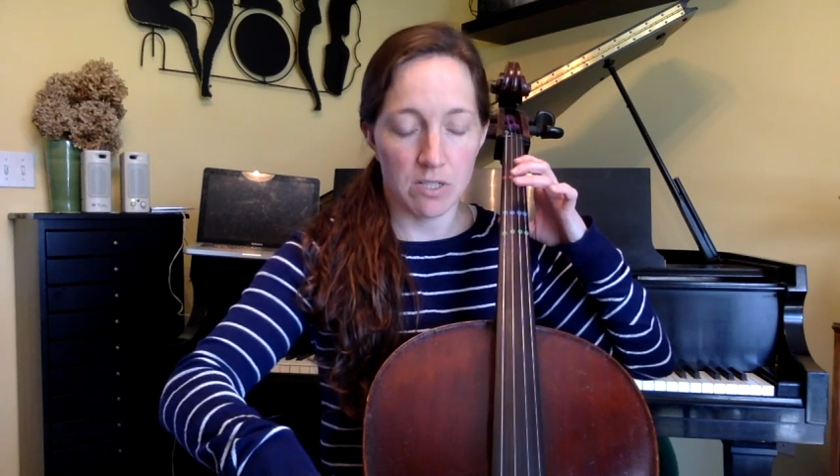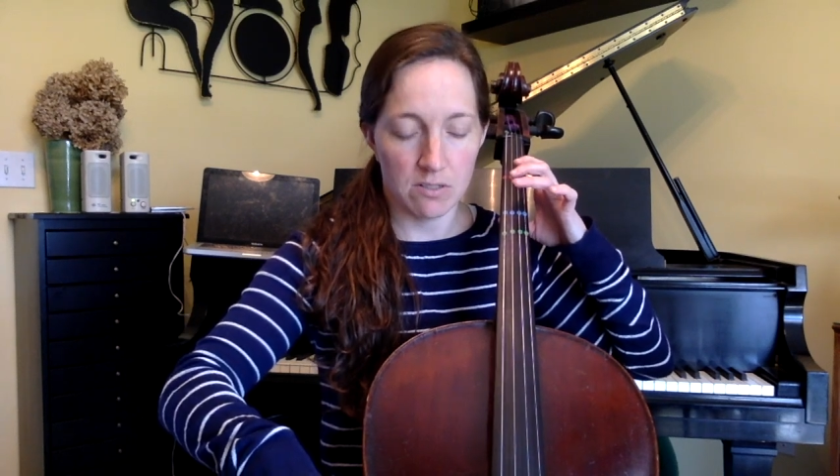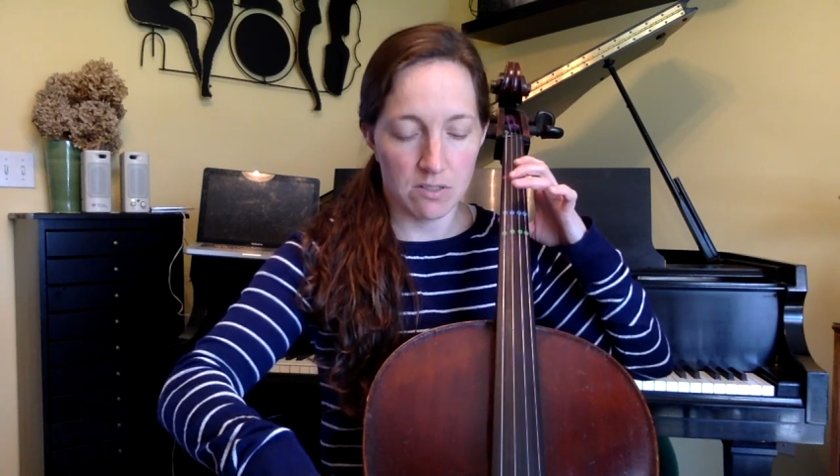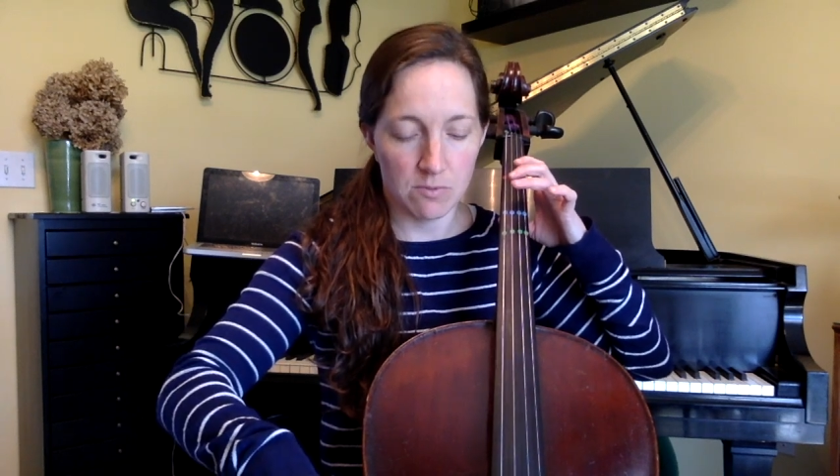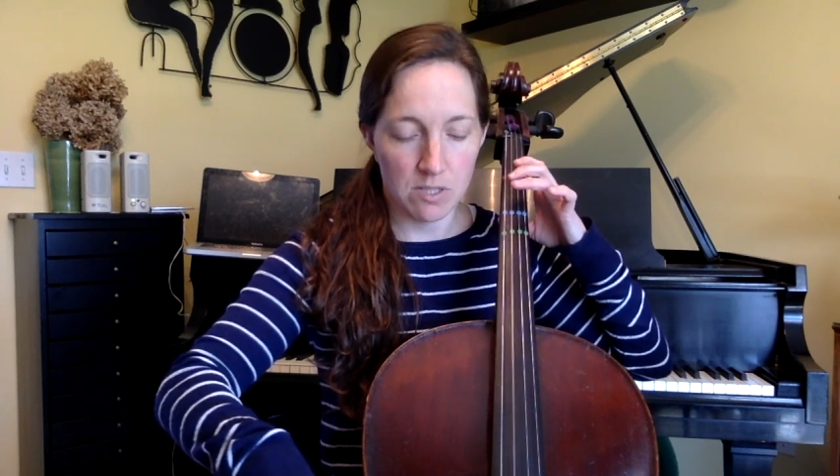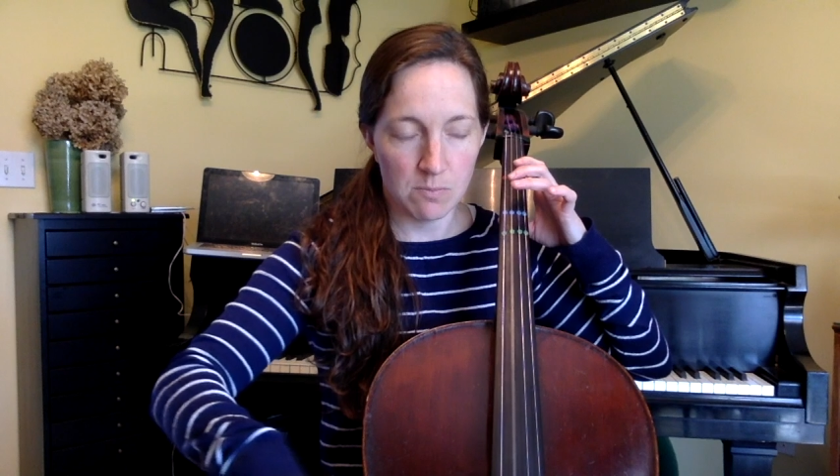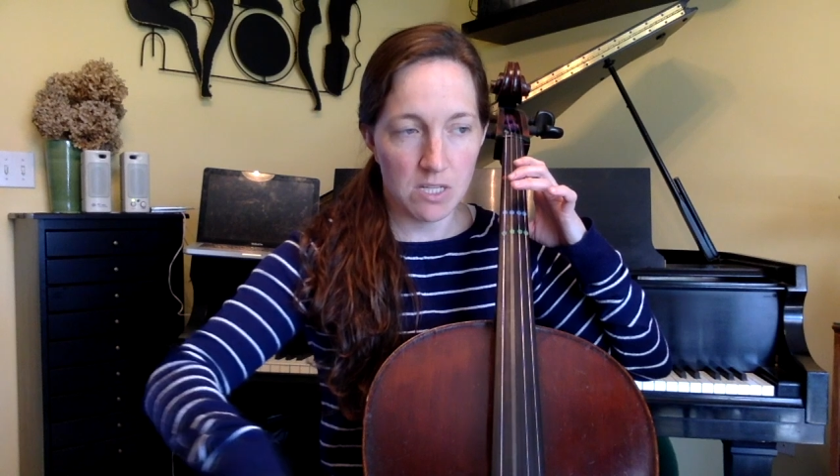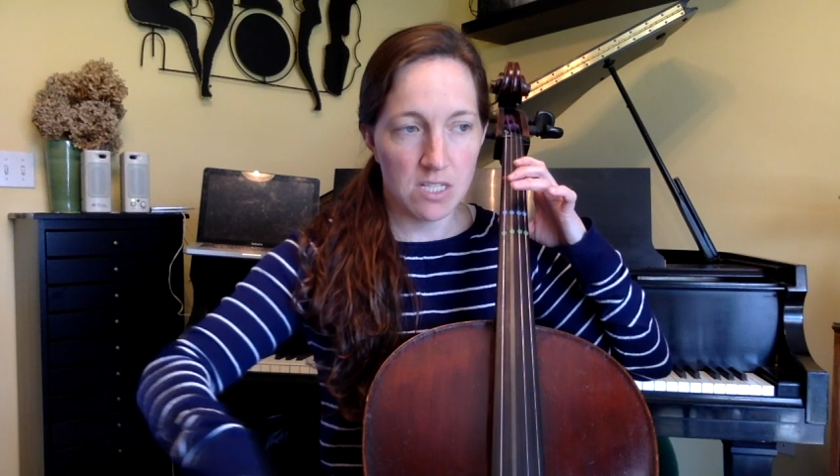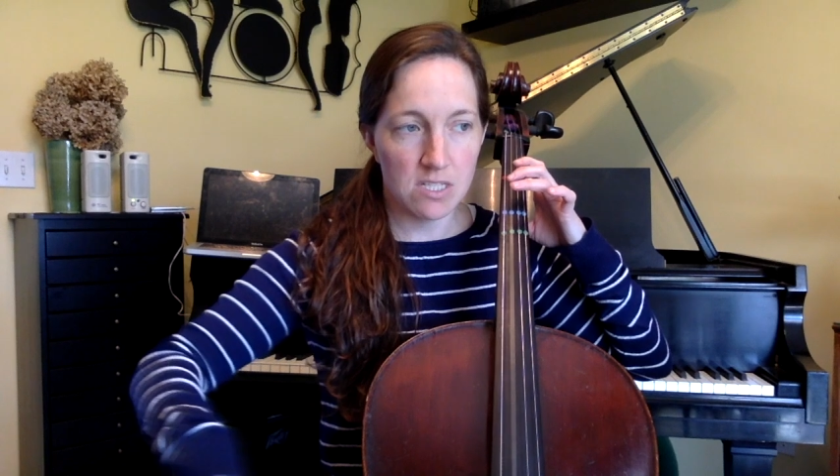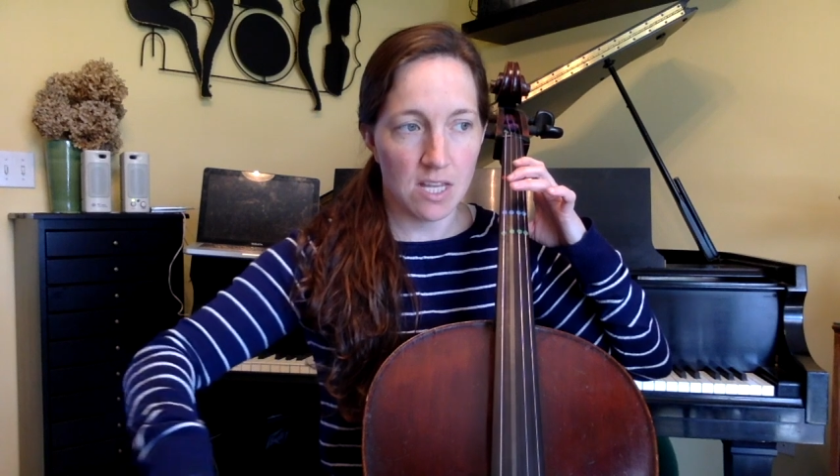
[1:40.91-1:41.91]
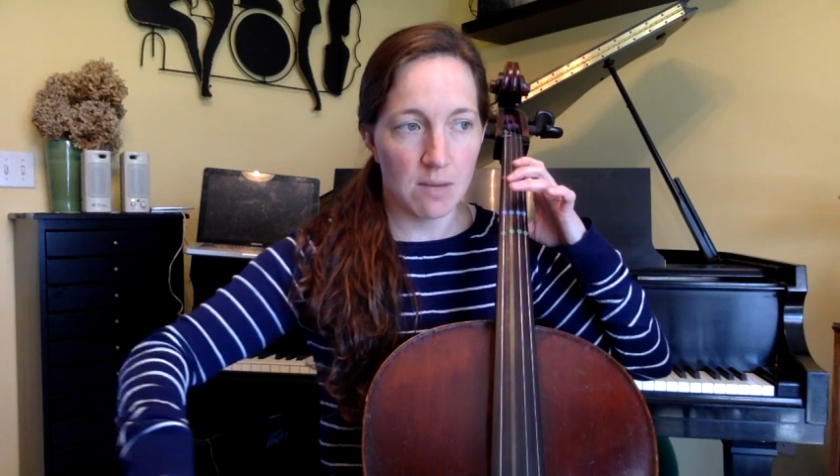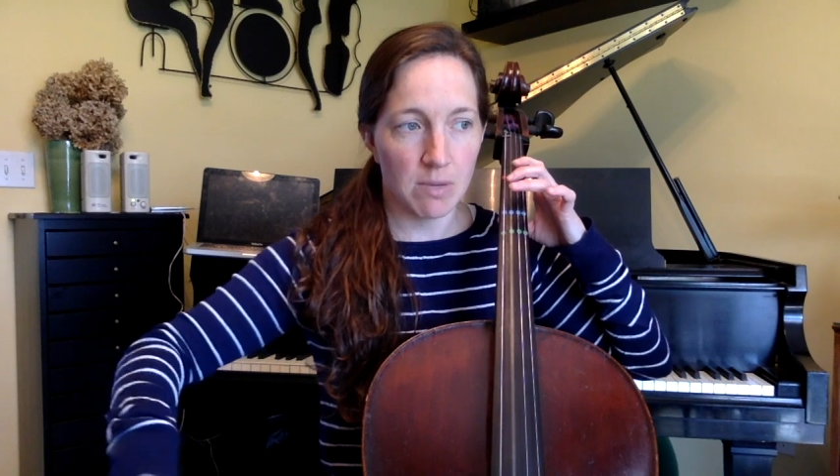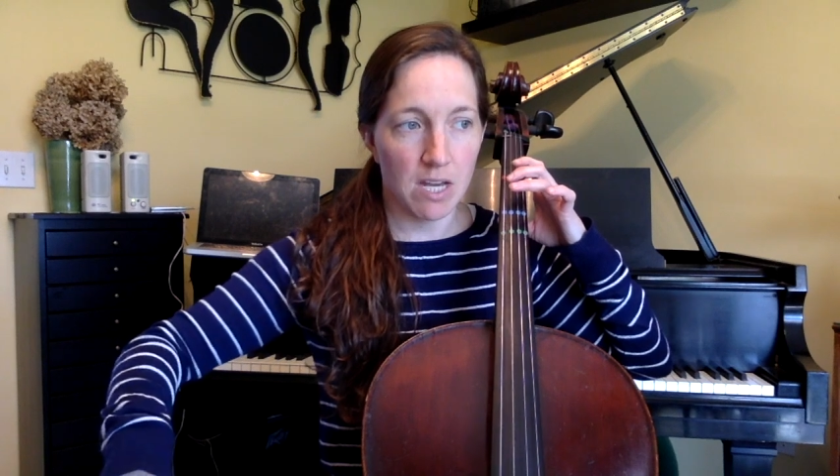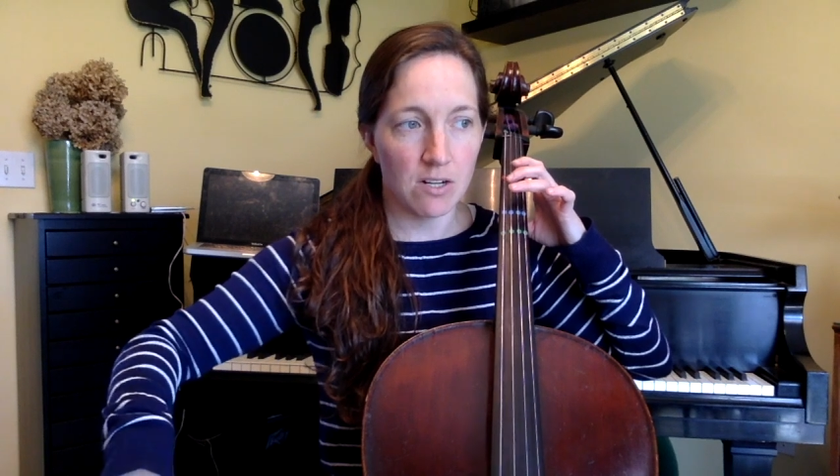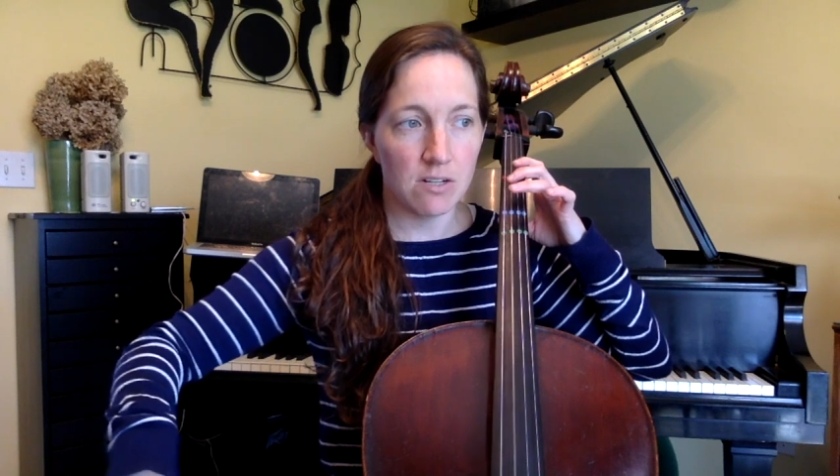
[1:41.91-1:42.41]
It repeats that
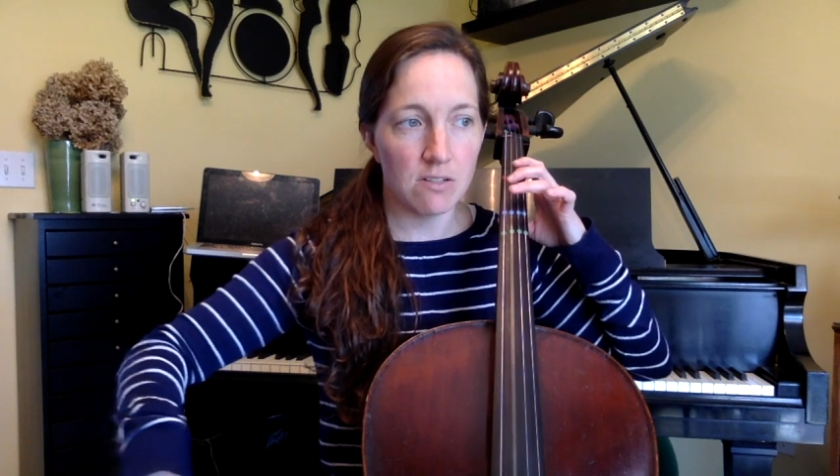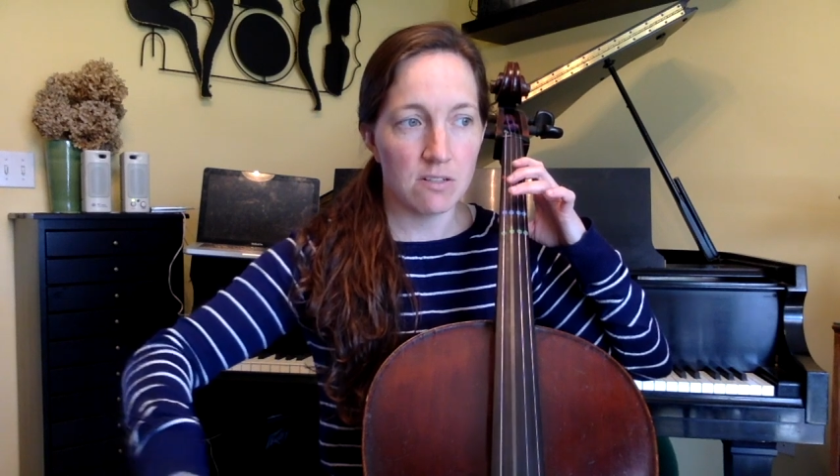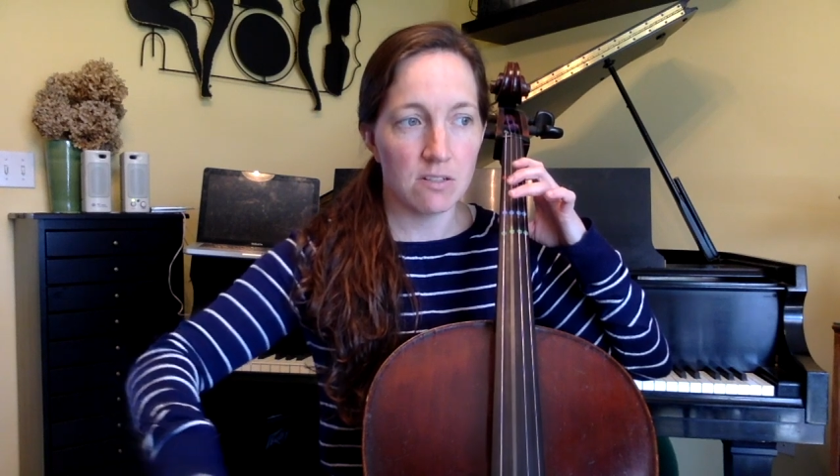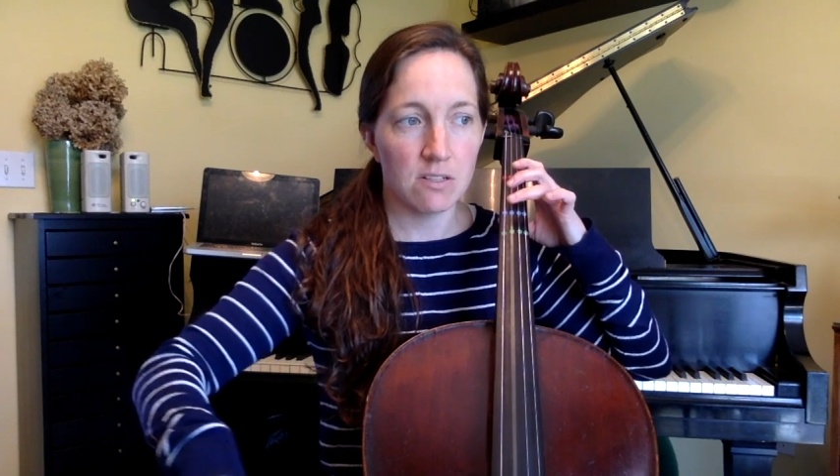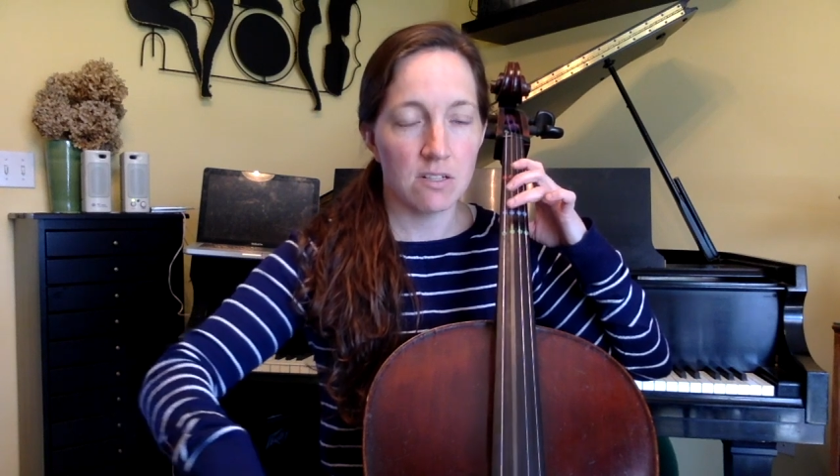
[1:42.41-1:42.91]
pattern.